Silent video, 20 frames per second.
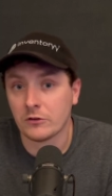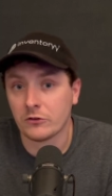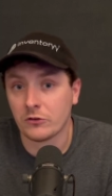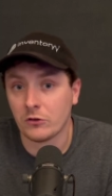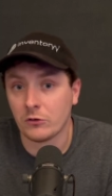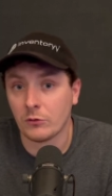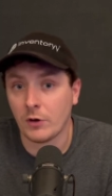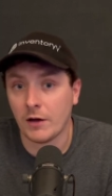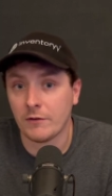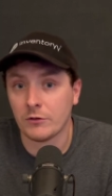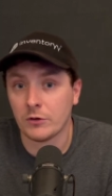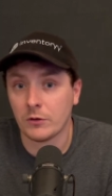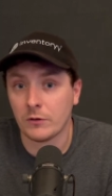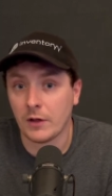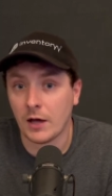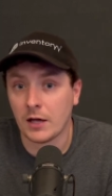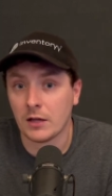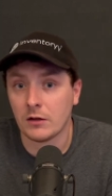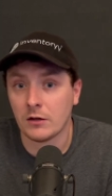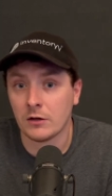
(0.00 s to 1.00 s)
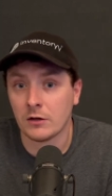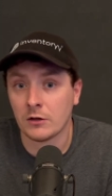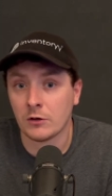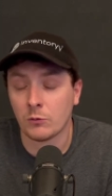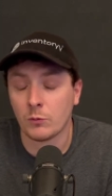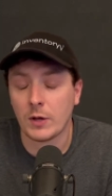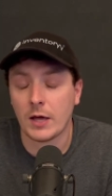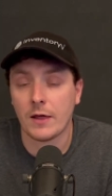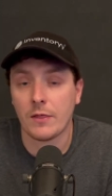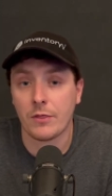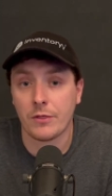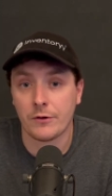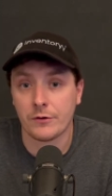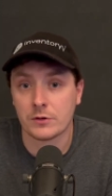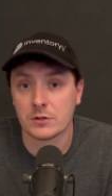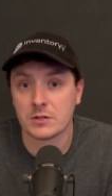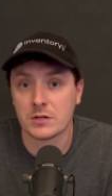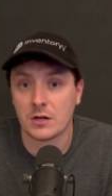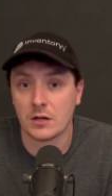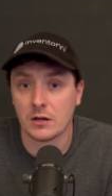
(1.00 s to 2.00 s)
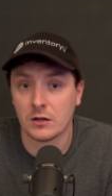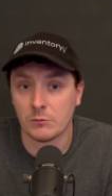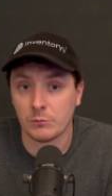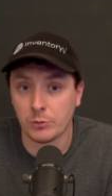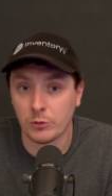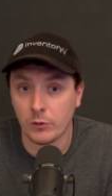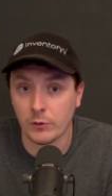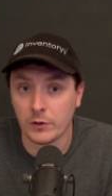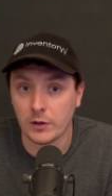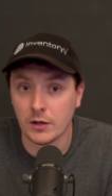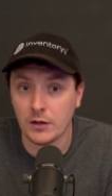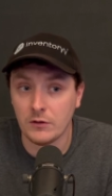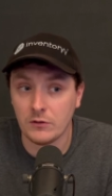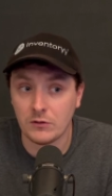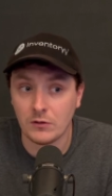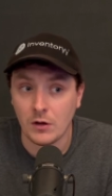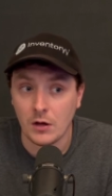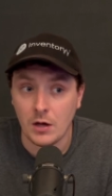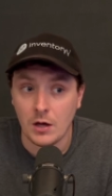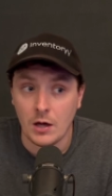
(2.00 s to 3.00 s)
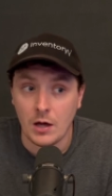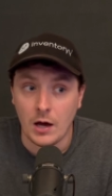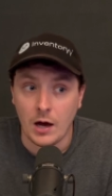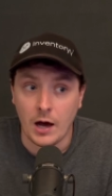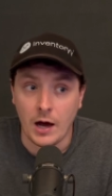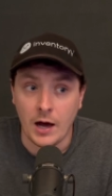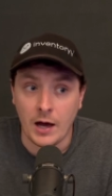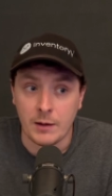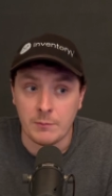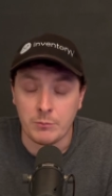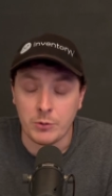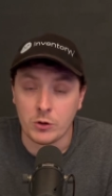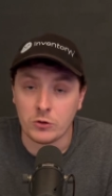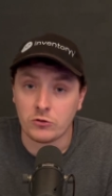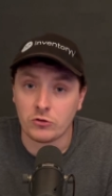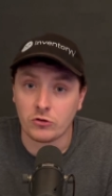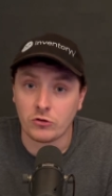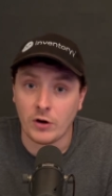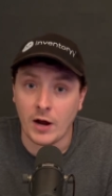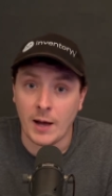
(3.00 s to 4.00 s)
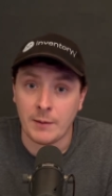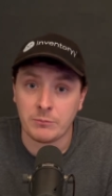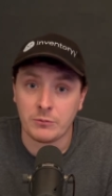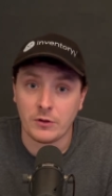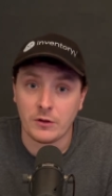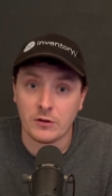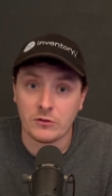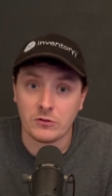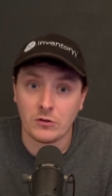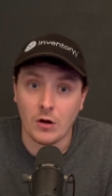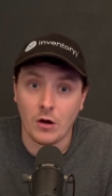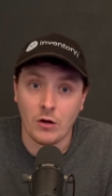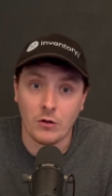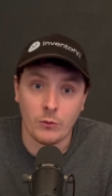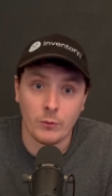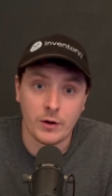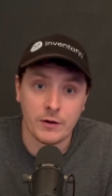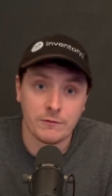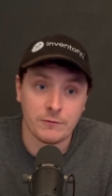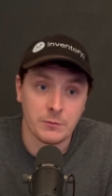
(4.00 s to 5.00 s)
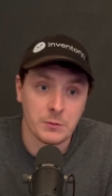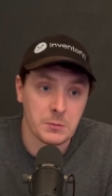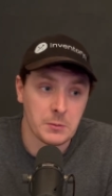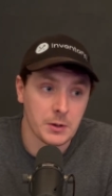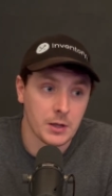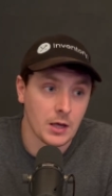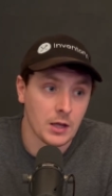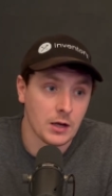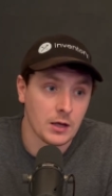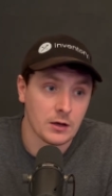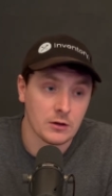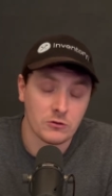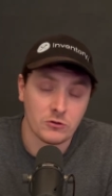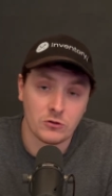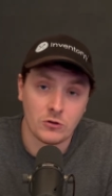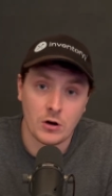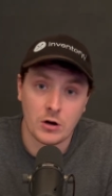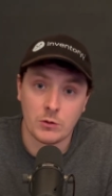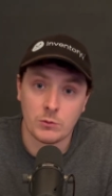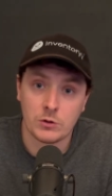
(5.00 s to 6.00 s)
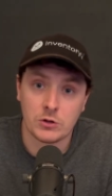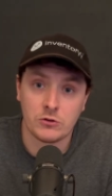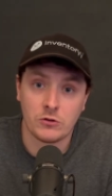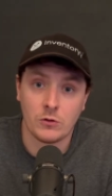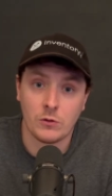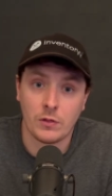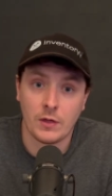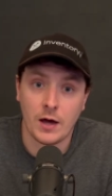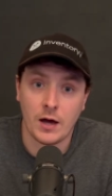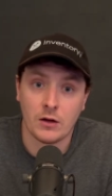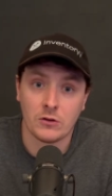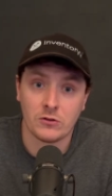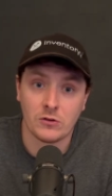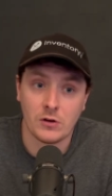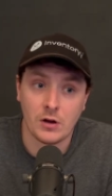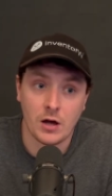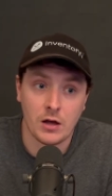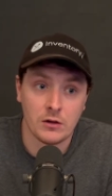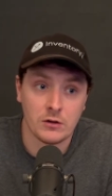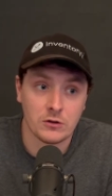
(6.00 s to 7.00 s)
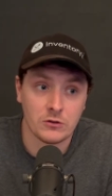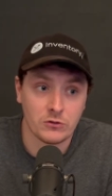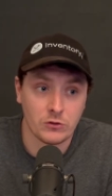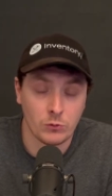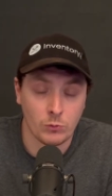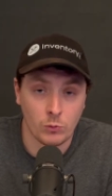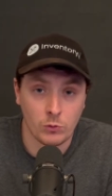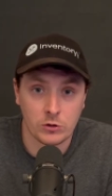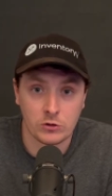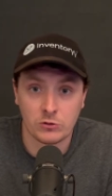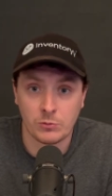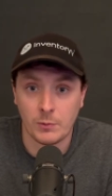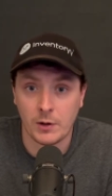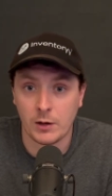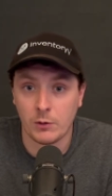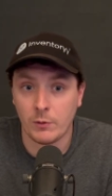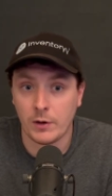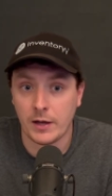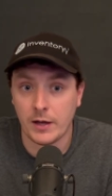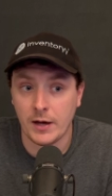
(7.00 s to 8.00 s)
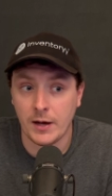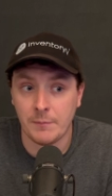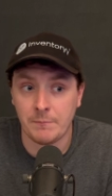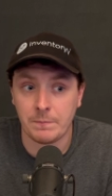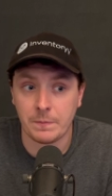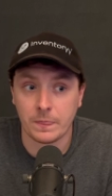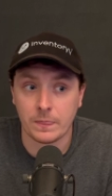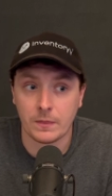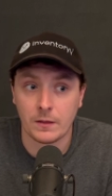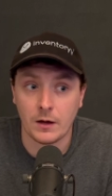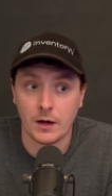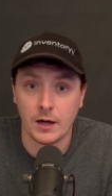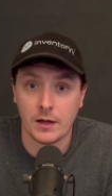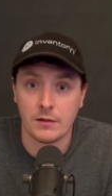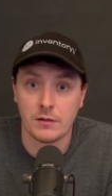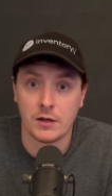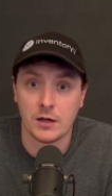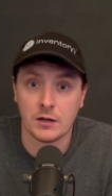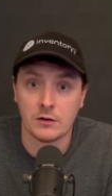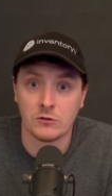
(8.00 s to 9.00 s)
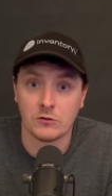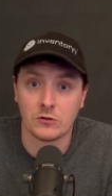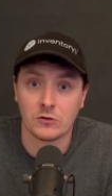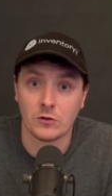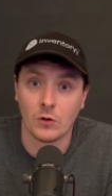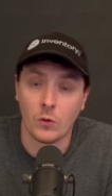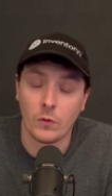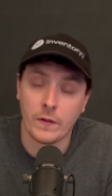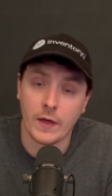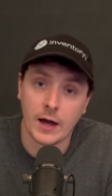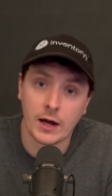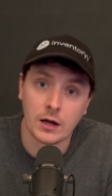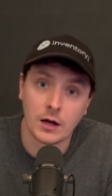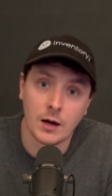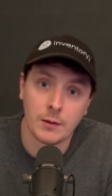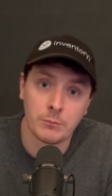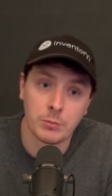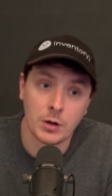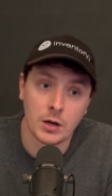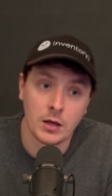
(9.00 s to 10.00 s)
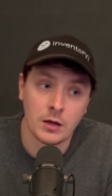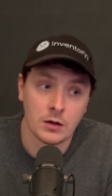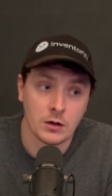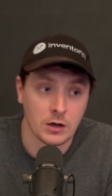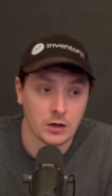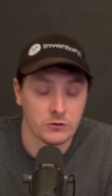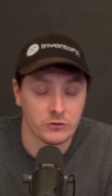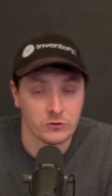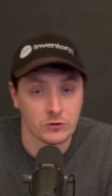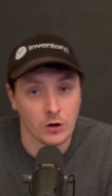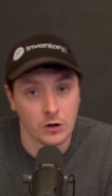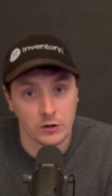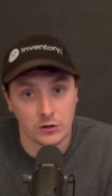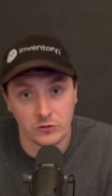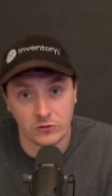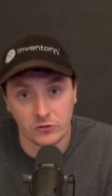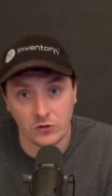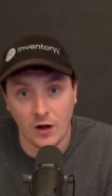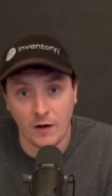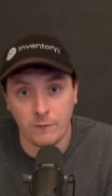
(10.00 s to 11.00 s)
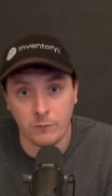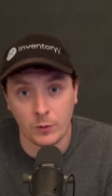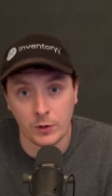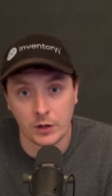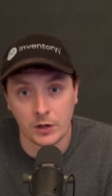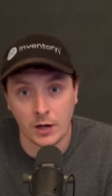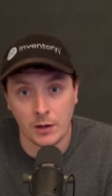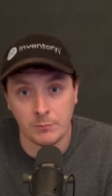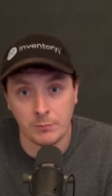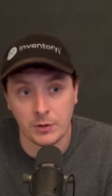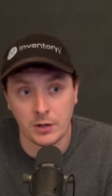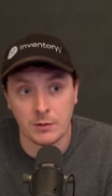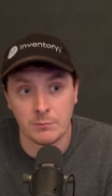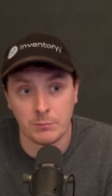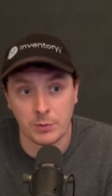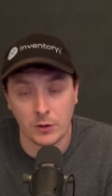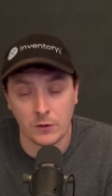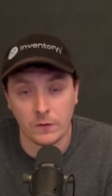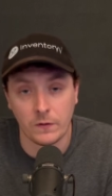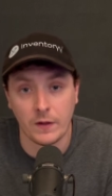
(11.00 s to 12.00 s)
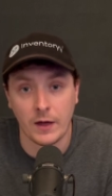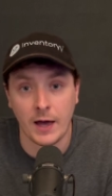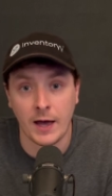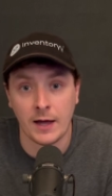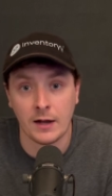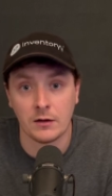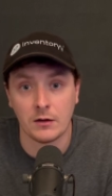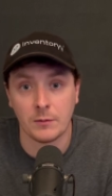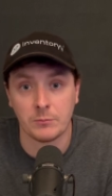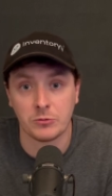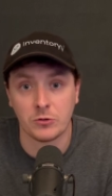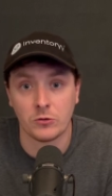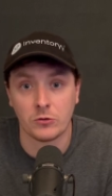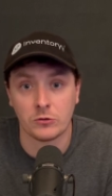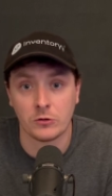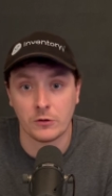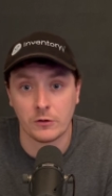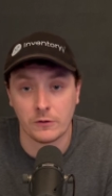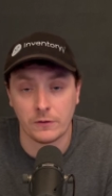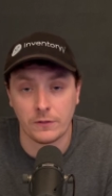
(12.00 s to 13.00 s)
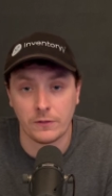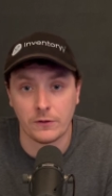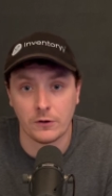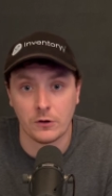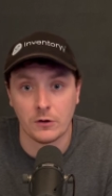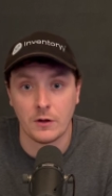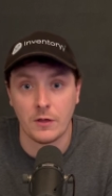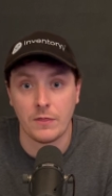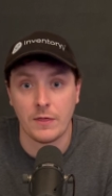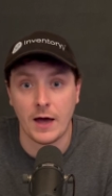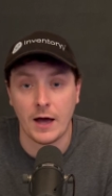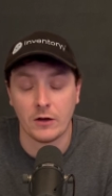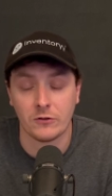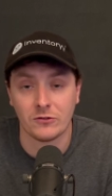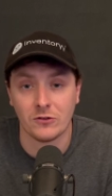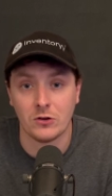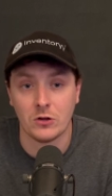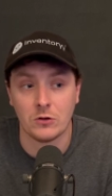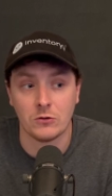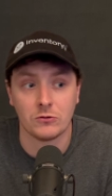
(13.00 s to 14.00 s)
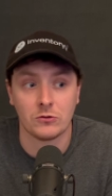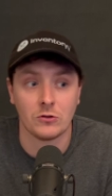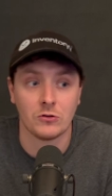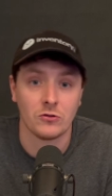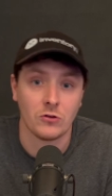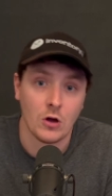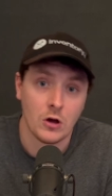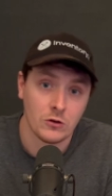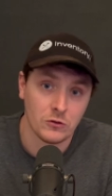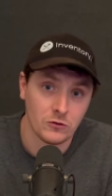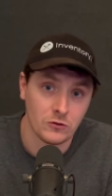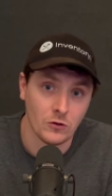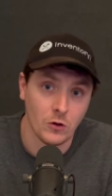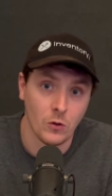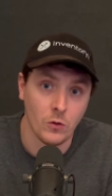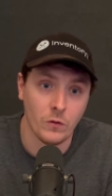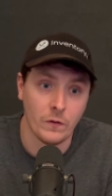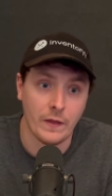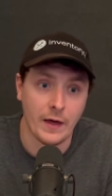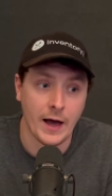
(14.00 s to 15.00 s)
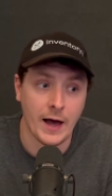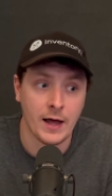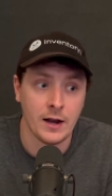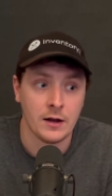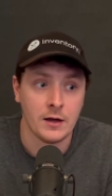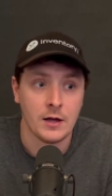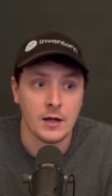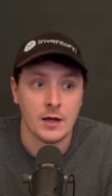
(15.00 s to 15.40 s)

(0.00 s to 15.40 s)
in revenue that year, and we had 13 employees. I bootstrapped this all the way from the beginning. I started with $2,000 and worked my way up. I then sold that company. I started a software company, built that up to 30,000 users, sold that,